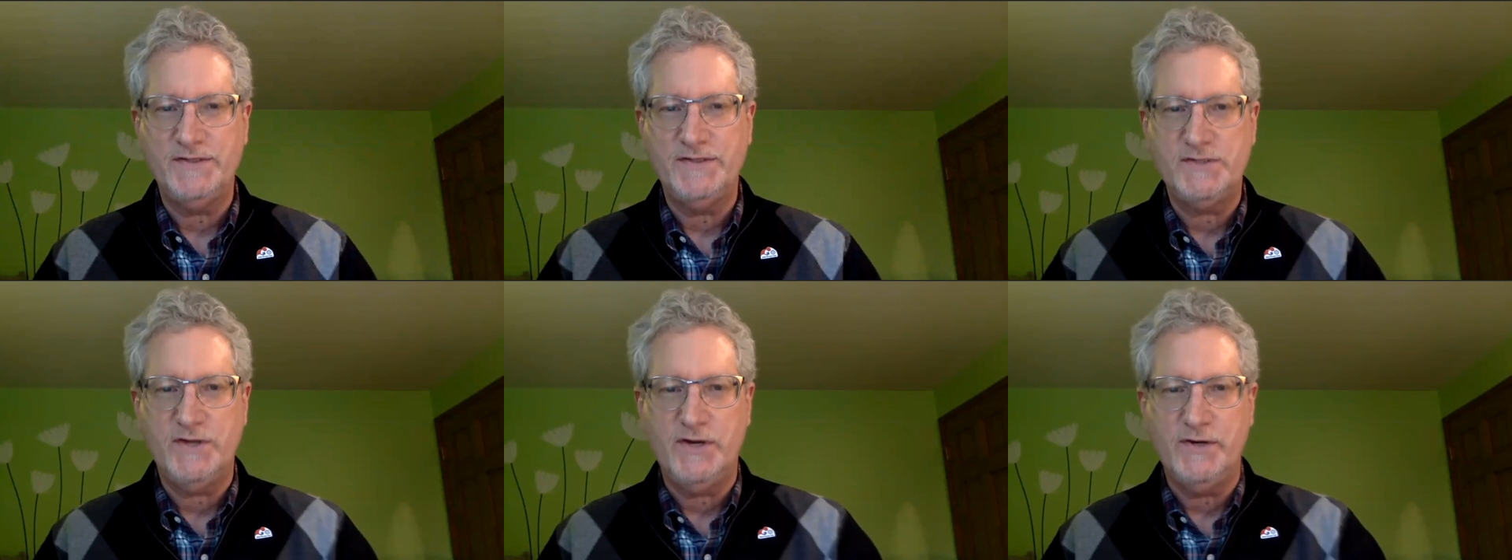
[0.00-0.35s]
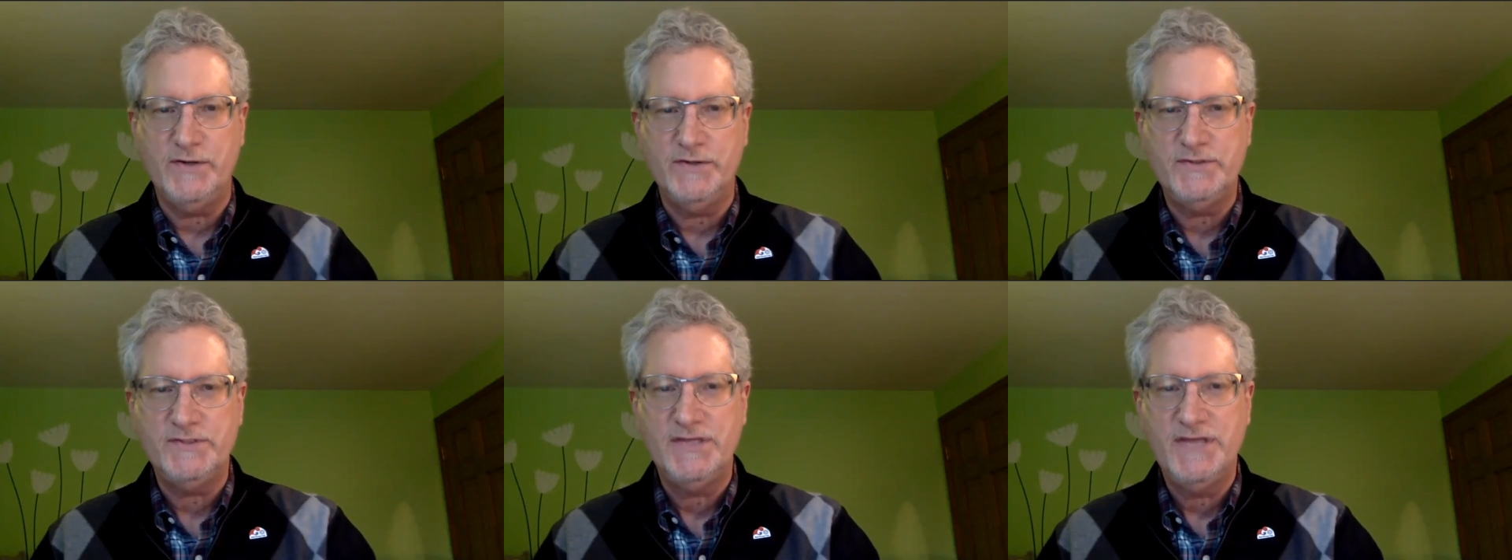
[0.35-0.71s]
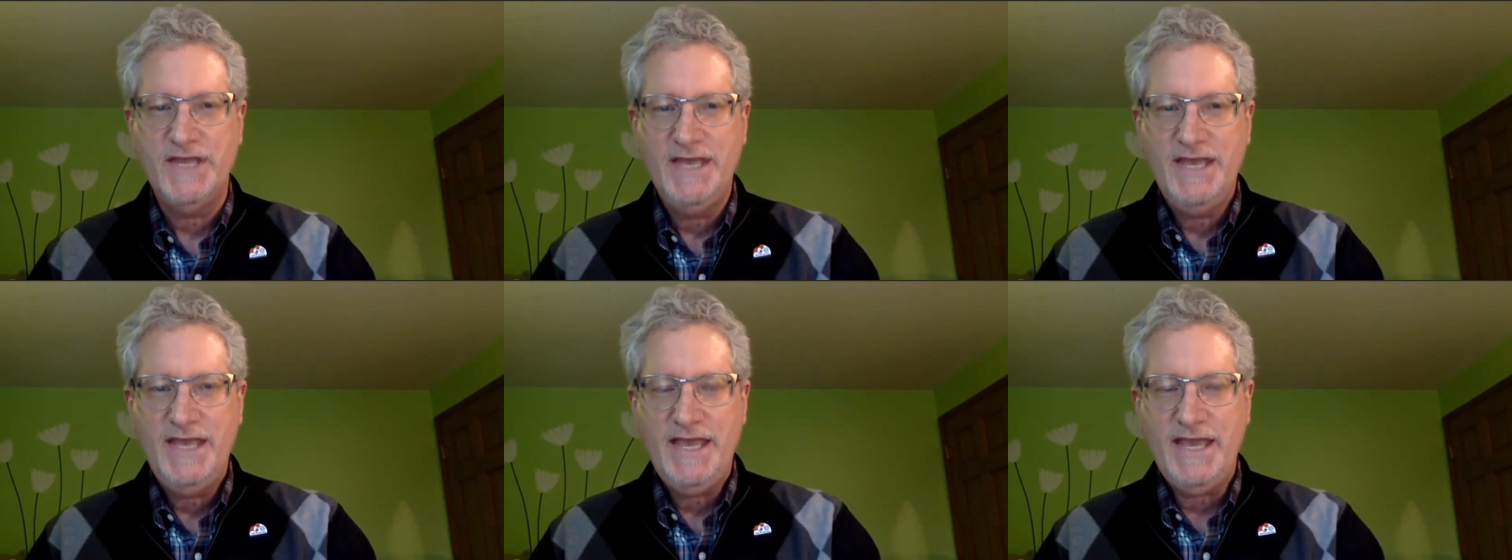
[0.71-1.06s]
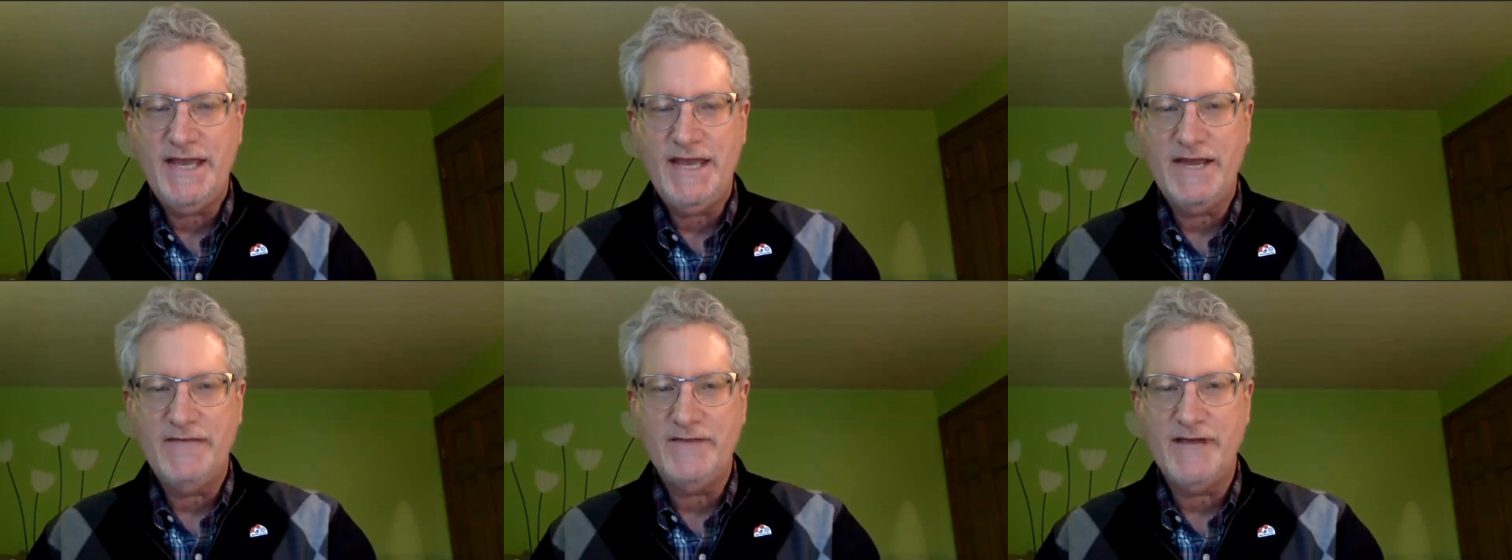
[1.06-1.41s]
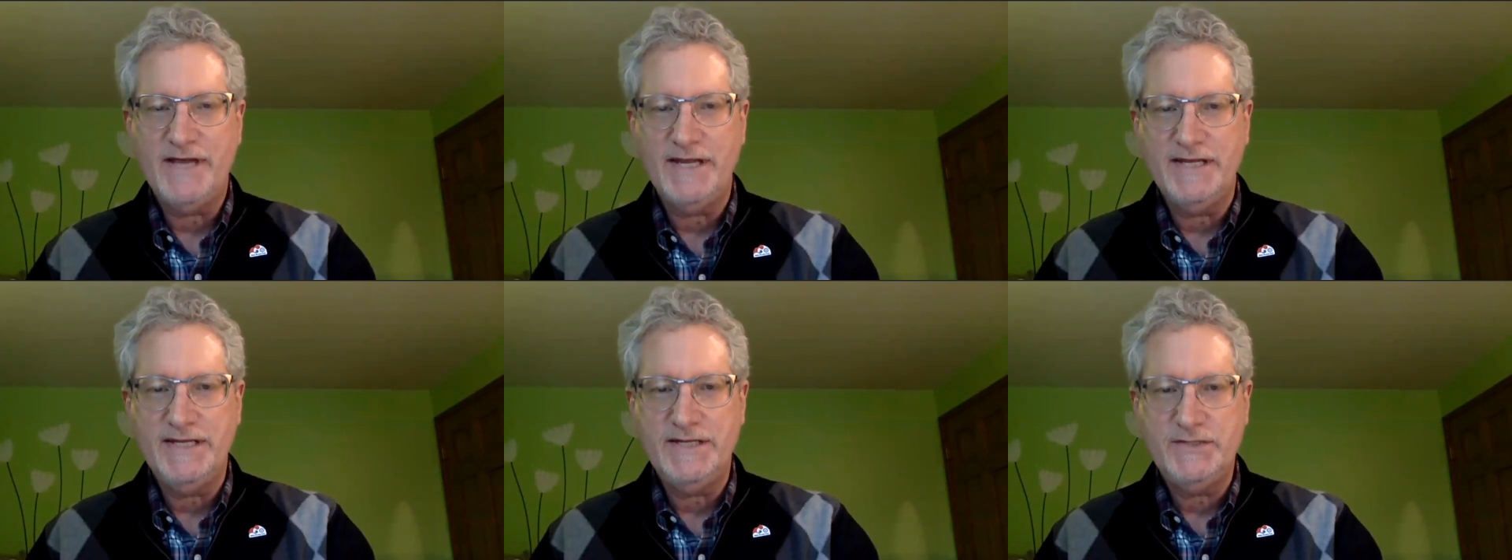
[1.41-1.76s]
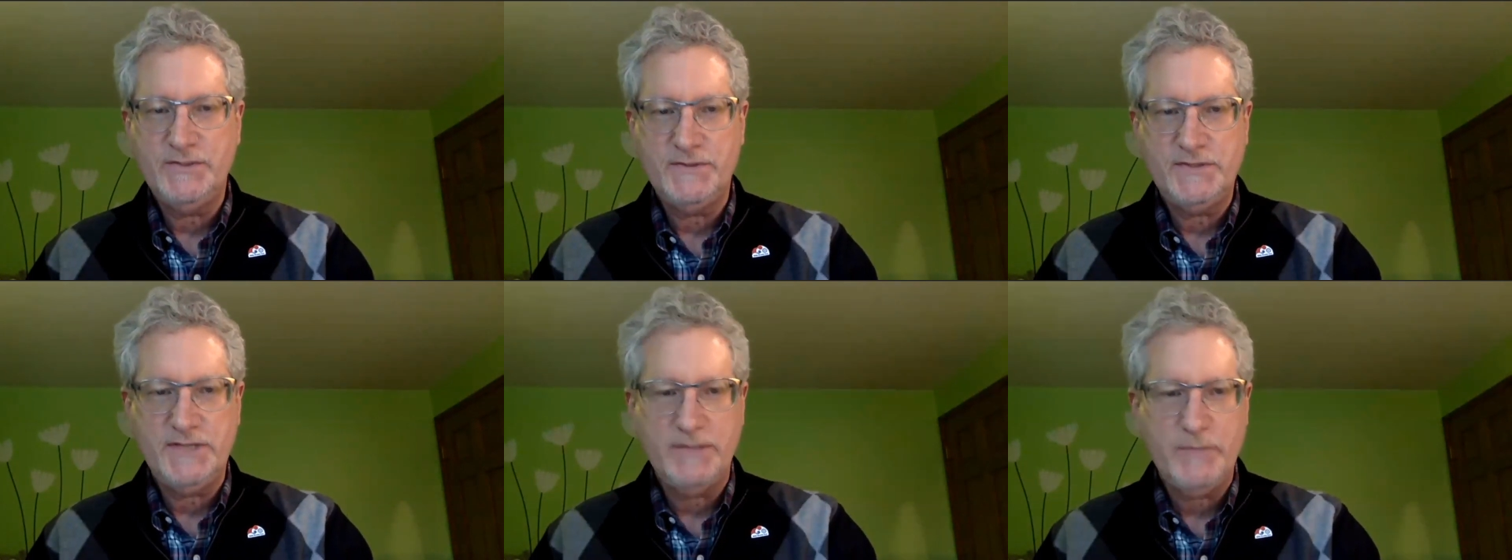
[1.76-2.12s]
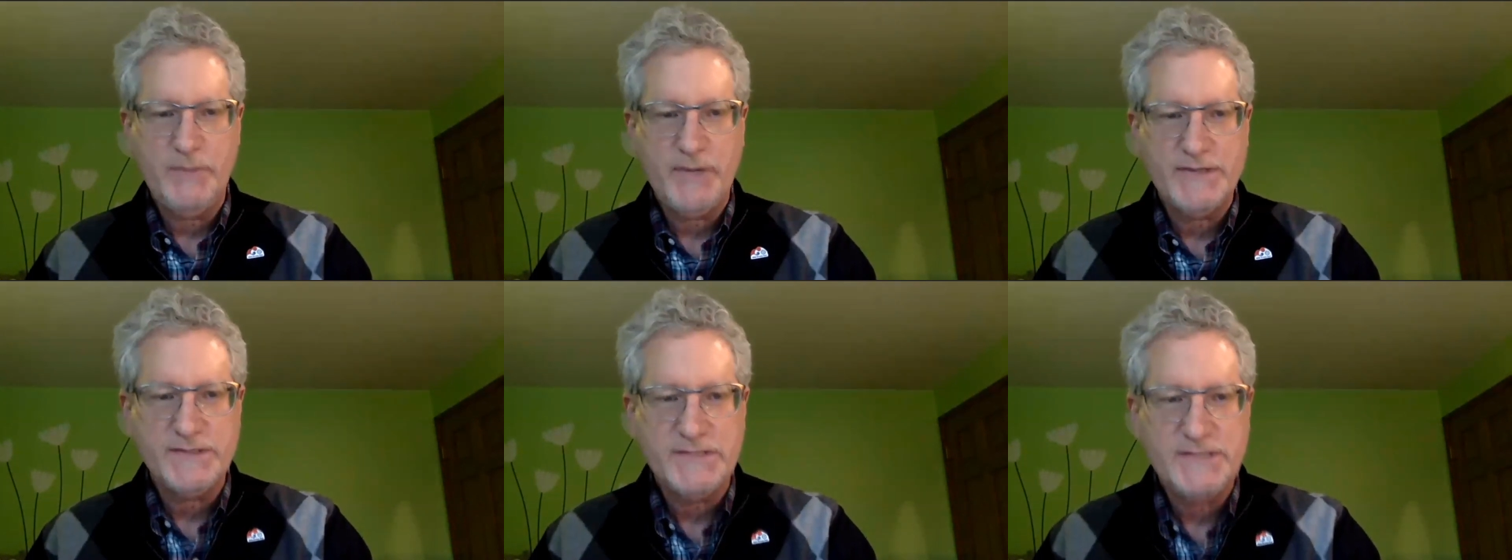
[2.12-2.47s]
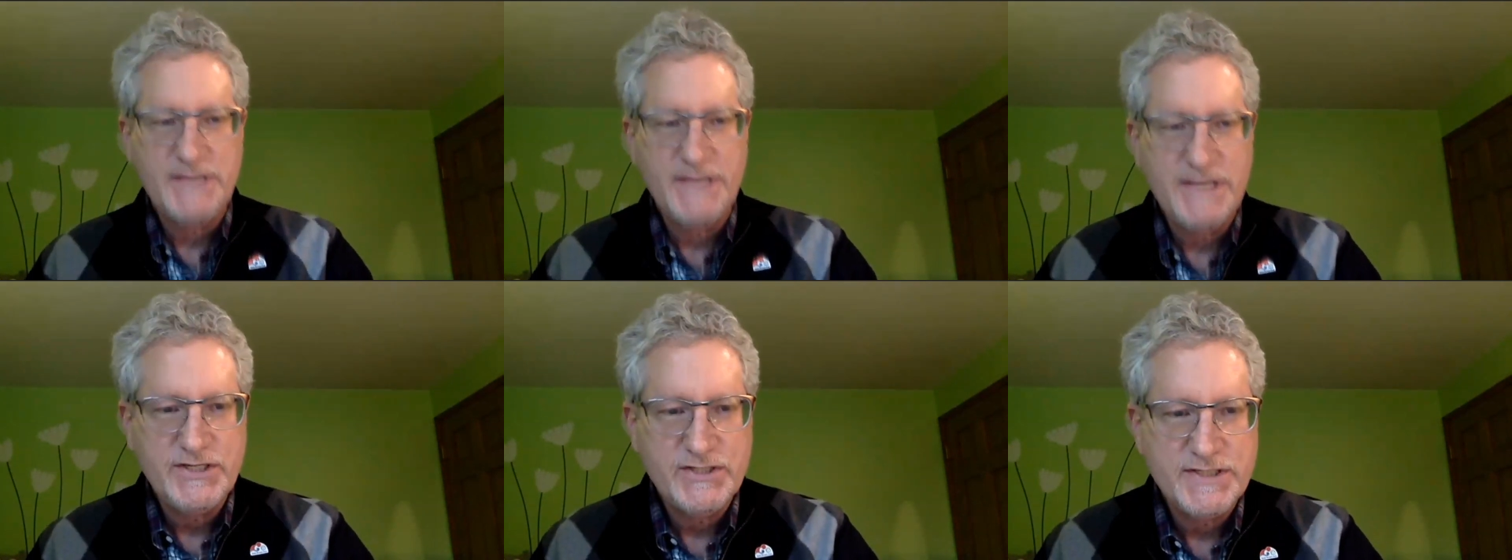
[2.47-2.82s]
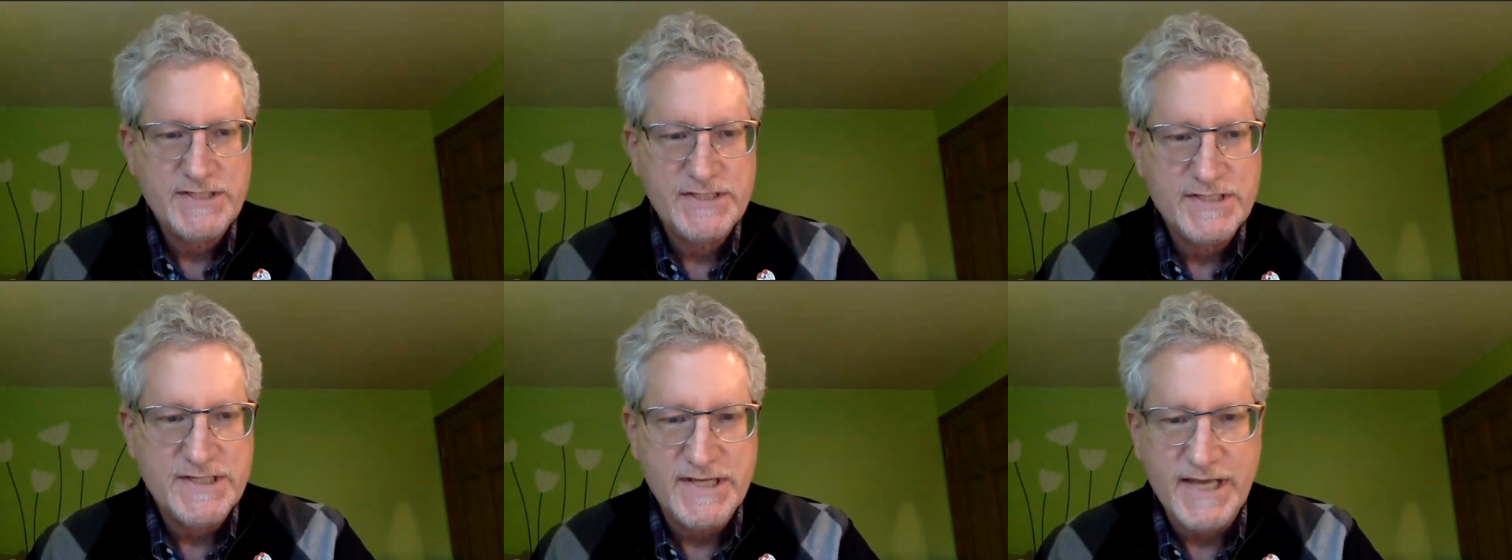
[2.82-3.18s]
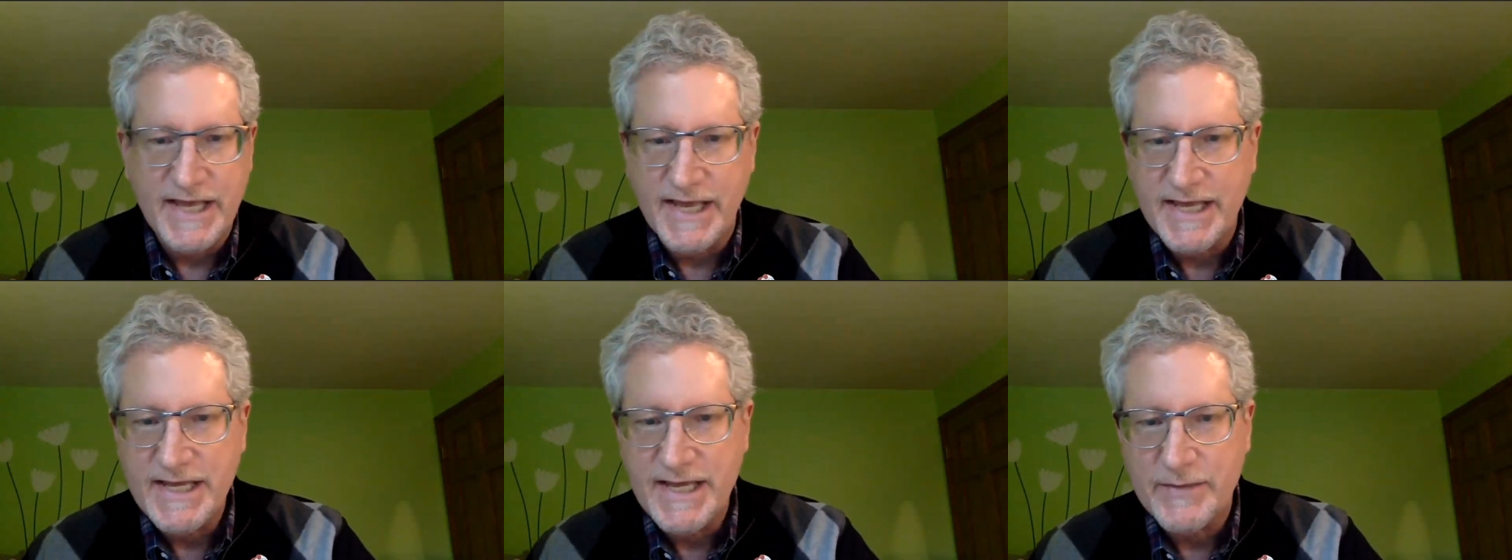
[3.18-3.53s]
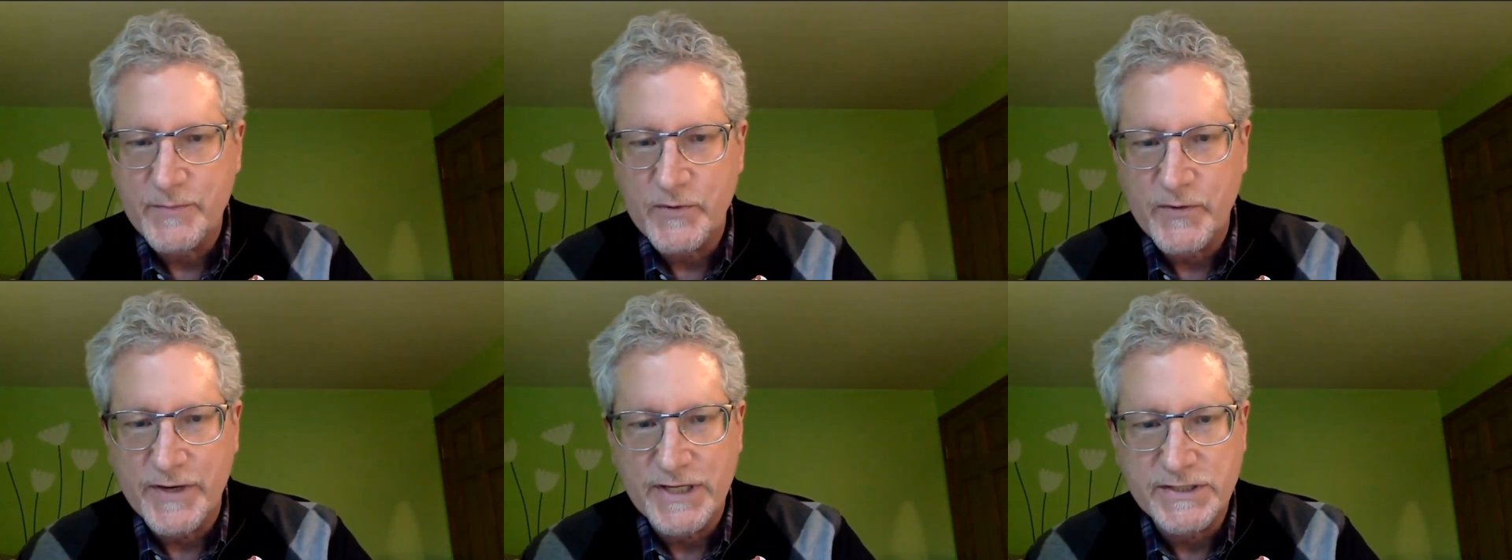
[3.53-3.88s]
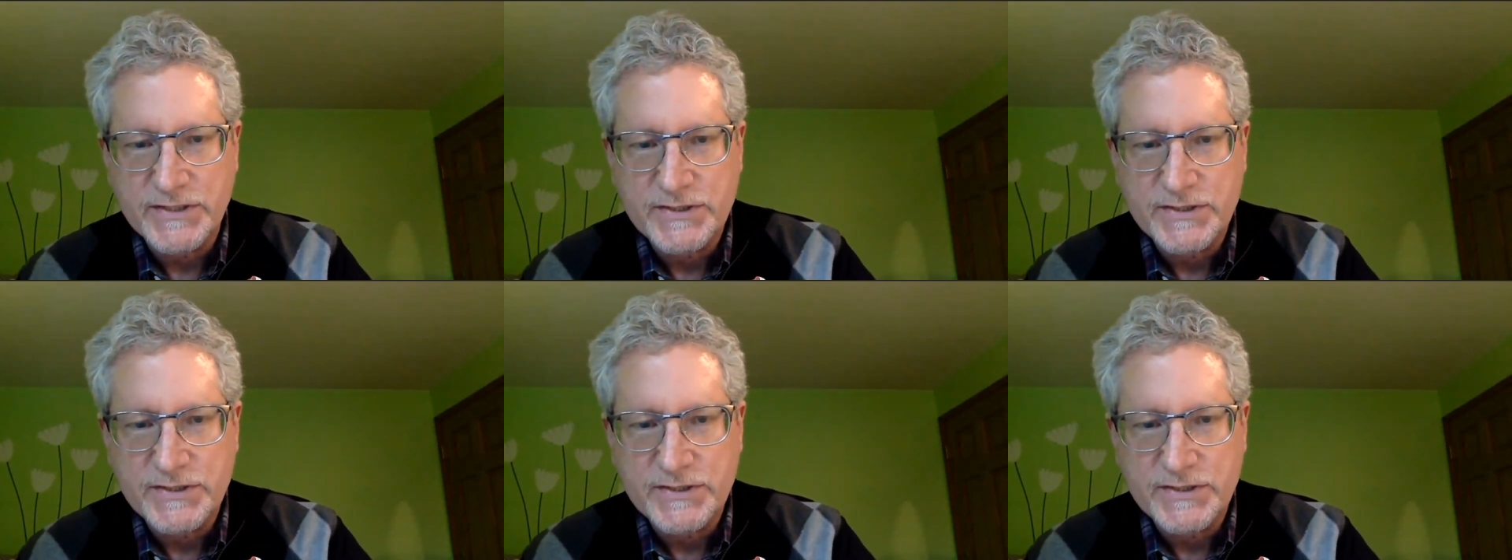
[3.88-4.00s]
So let's see how all this goes. And I've got an interesting presentation today.